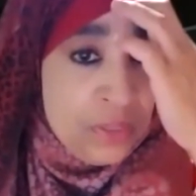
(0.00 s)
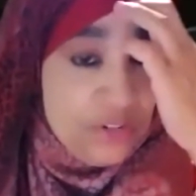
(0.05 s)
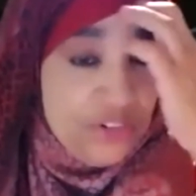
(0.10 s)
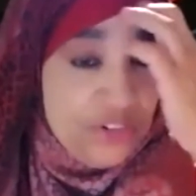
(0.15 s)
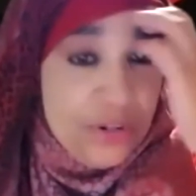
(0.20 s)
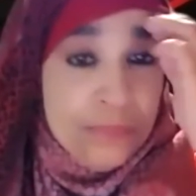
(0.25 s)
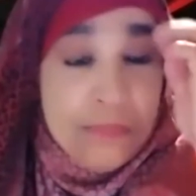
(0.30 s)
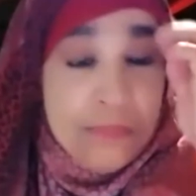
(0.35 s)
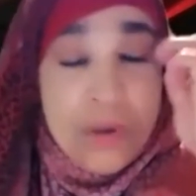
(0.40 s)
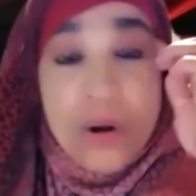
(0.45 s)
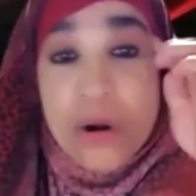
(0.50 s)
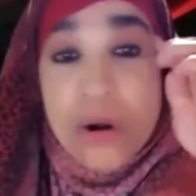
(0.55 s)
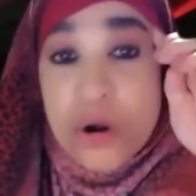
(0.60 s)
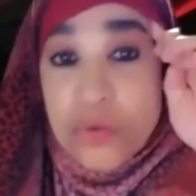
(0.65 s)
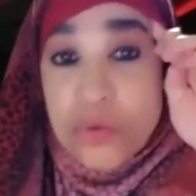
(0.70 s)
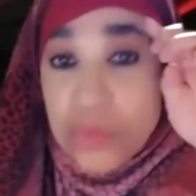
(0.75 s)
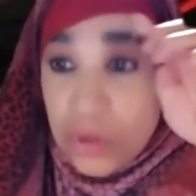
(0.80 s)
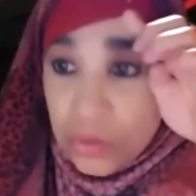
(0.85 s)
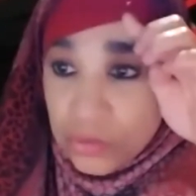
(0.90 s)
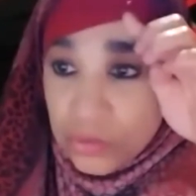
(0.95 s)

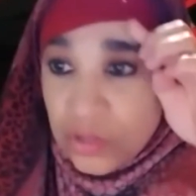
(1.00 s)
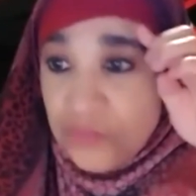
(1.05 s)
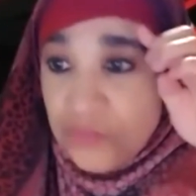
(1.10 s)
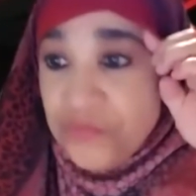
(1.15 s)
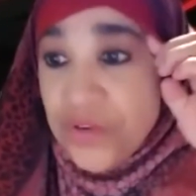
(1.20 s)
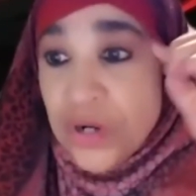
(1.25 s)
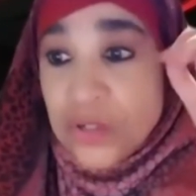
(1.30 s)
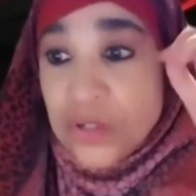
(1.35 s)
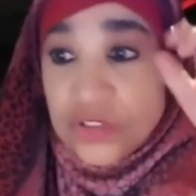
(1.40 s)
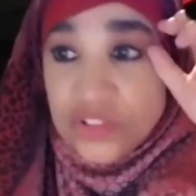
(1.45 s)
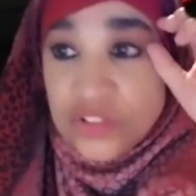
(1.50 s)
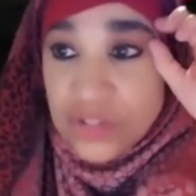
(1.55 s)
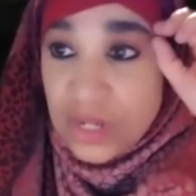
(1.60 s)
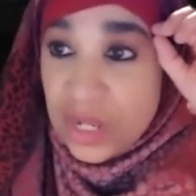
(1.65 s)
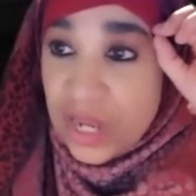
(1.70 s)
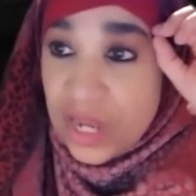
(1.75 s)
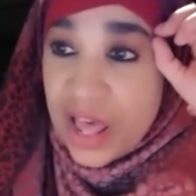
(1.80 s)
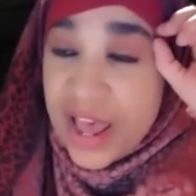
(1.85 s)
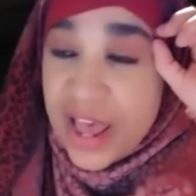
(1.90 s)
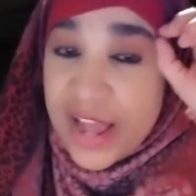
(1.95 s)
the first
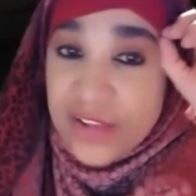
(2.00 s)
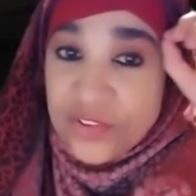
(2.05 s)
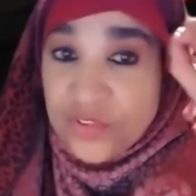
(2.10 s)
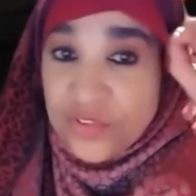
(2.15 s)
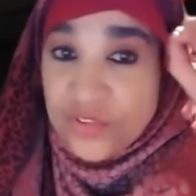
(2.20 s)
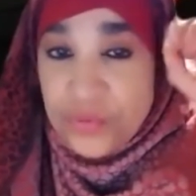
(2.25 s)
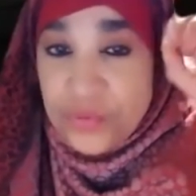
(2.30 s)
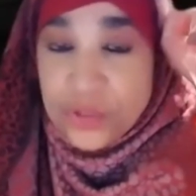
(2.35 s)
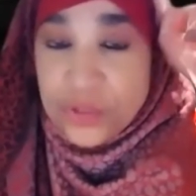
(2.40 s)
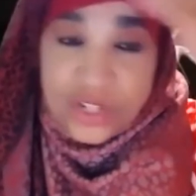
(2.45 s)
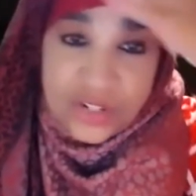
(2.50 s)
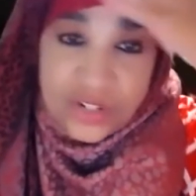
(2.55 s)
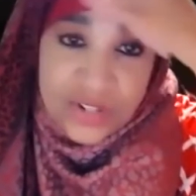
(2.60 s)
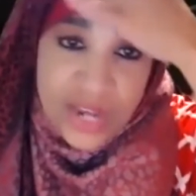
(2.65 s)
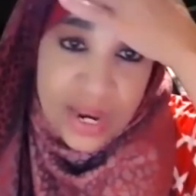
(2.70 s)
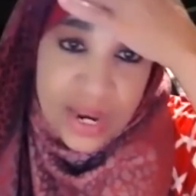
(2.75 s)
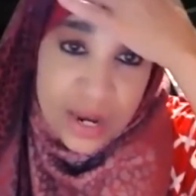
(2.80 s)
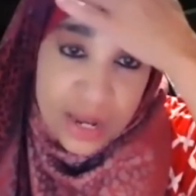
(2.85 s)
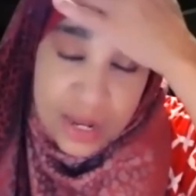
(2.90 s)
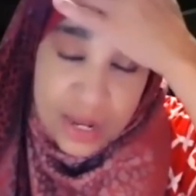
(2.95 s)
class for
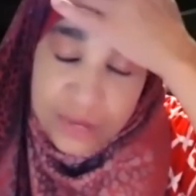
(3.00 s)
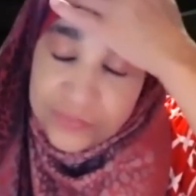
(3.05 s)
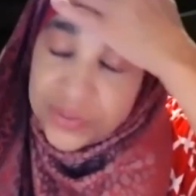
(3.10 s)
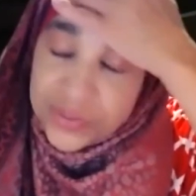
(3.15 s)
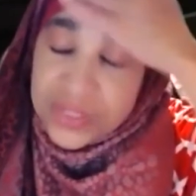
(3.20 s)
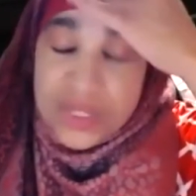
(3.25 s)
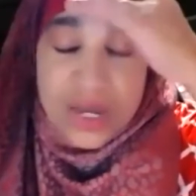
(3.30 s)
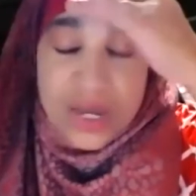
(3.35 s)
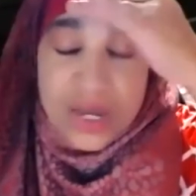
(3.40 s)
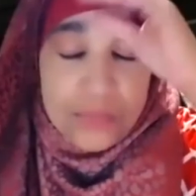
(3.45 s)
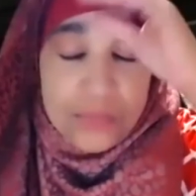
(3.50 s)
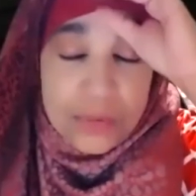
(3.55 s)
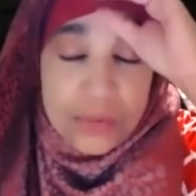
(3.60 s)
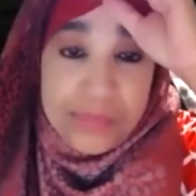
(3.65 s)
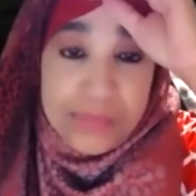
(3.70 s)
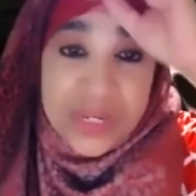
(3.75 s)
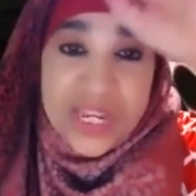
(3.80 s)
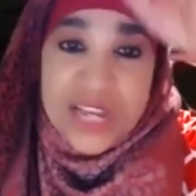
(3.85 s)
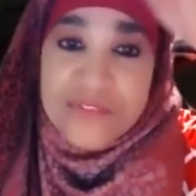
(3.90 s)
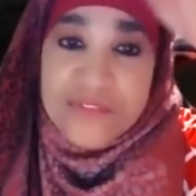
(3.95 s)
today will
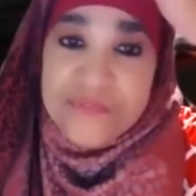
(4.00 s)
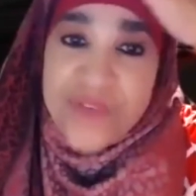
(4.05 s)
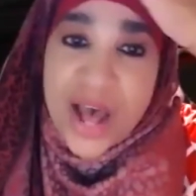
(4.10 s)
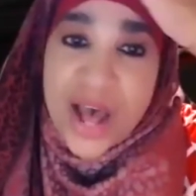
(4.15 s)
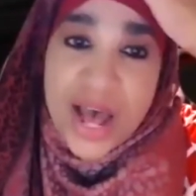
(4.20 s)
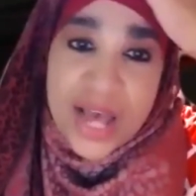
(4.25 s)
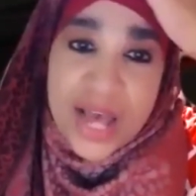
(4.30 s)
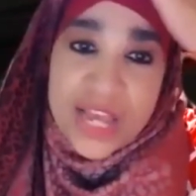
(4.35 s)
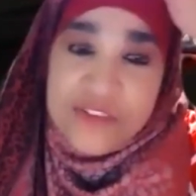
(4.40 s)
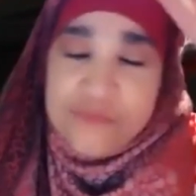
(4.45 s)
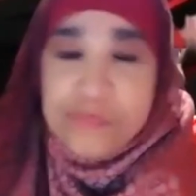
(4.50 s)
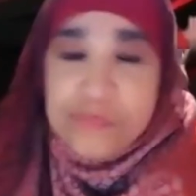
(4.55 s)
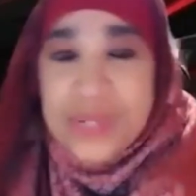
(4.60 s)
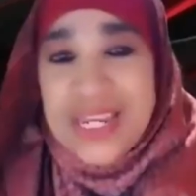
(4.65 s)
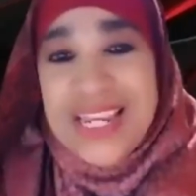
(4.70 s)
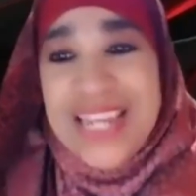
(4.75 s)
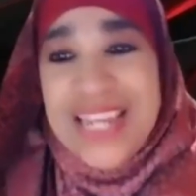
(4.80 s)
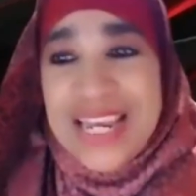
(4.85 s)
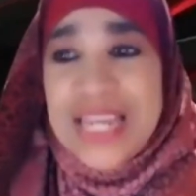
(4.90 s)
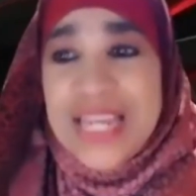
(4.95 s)
be at 5
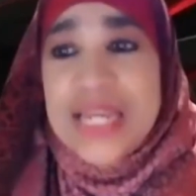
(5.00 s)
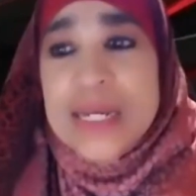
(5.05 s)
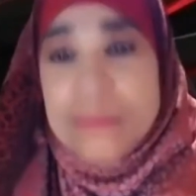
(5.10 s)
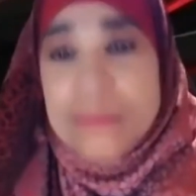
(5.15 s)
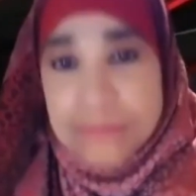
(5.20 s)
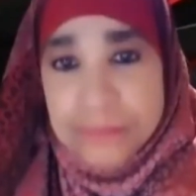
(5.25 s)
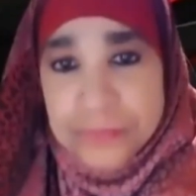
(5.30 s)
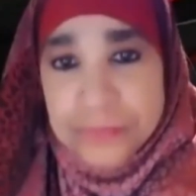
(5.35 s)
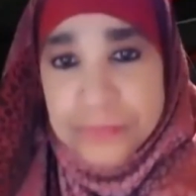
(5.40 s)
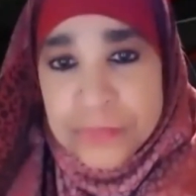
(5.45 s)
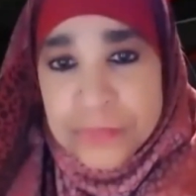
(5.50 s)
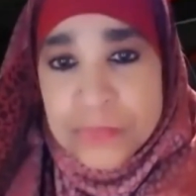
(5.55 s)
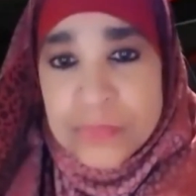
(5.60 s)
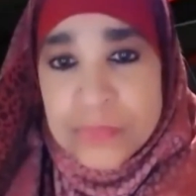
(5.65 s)
p.m.